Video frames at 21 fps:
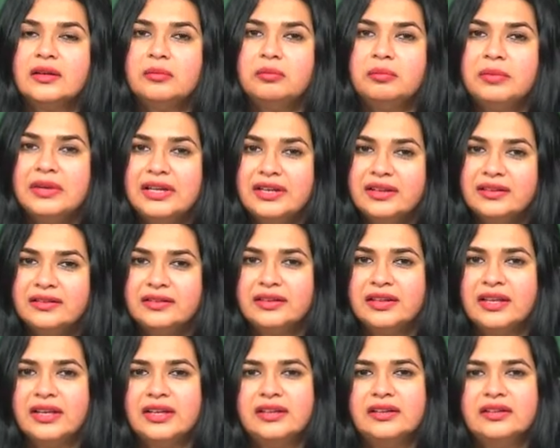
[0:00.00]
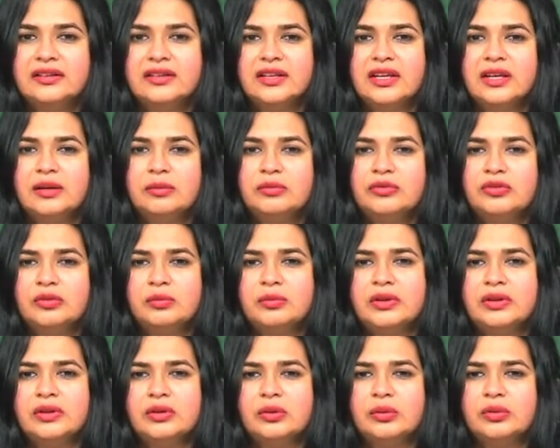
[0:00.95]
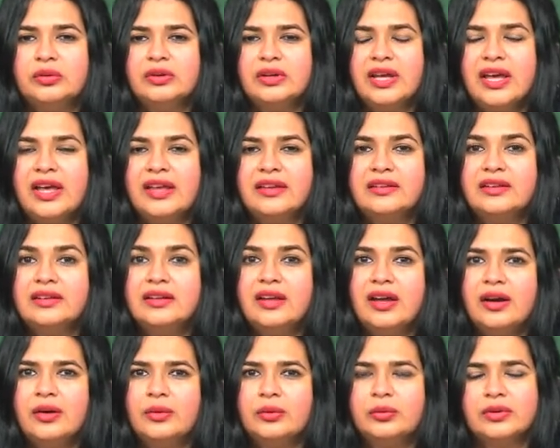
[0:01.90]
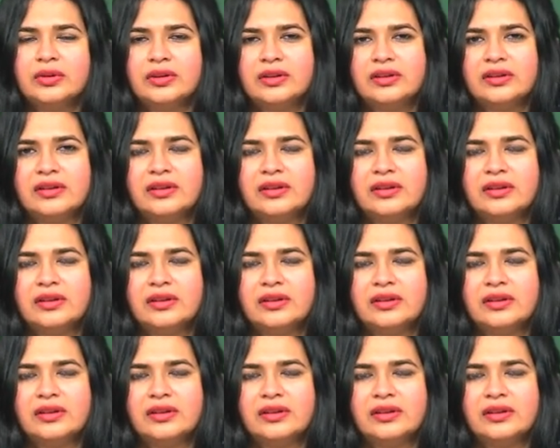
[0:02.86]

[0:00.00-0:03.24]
Billingsgate came to be known as a noun.